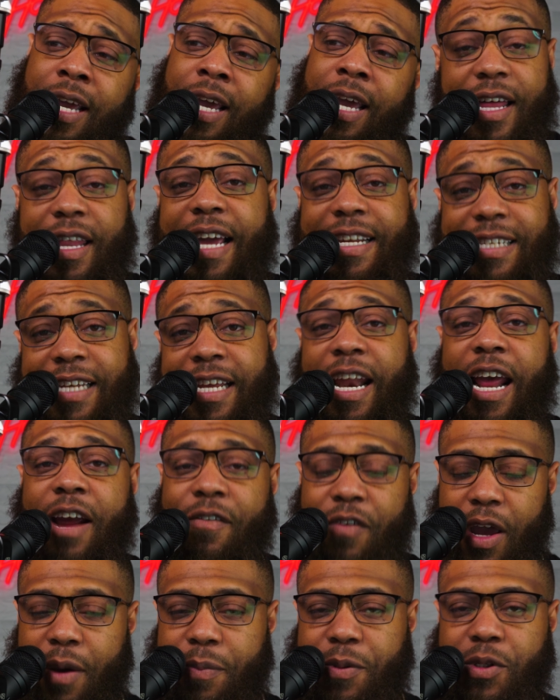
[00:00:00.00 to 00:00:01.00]
Like I like to end
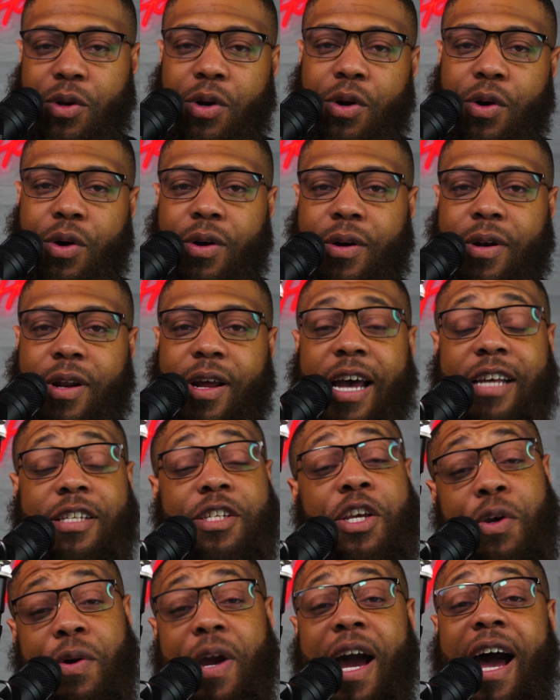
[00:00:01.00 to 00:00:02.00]
every episode on.
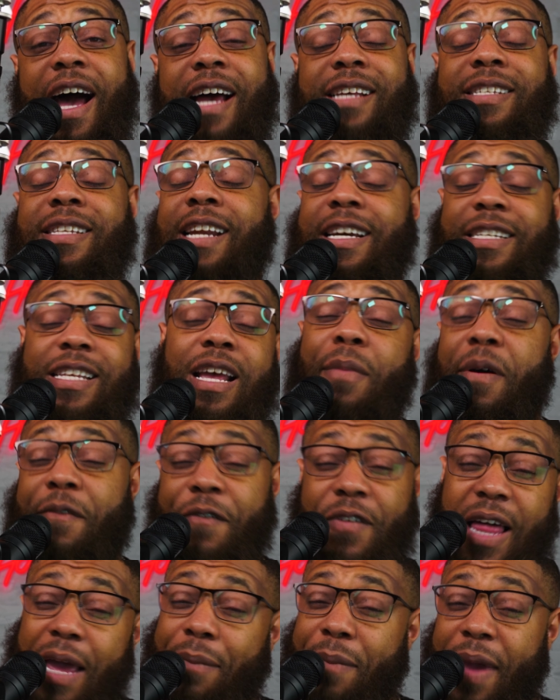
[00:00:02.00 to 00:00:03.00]
I see you guys the next time
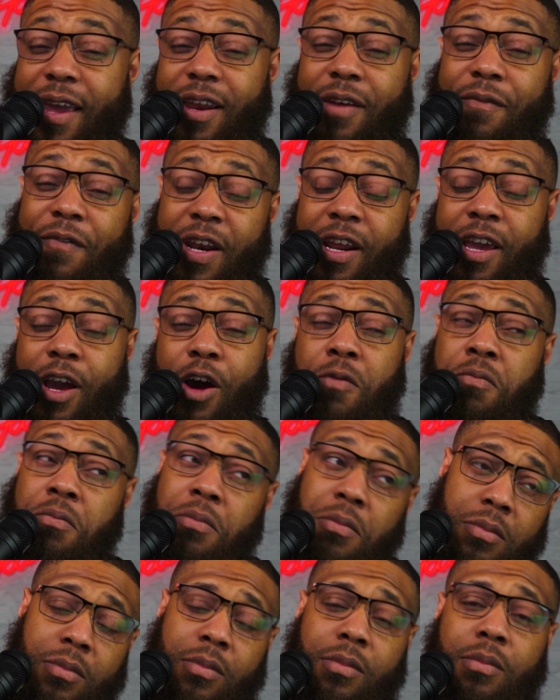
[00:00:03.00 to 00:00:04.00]
I feel like making a
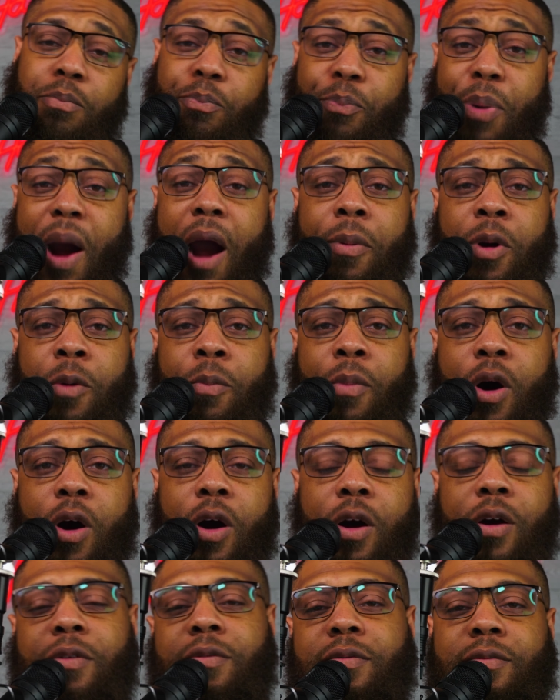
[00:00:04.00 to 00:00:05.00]
video, probably
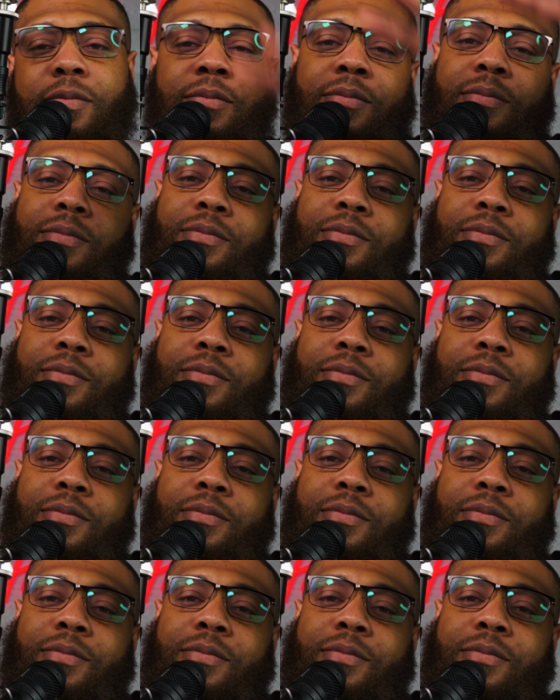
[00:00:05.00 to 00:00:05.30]
tomorrow.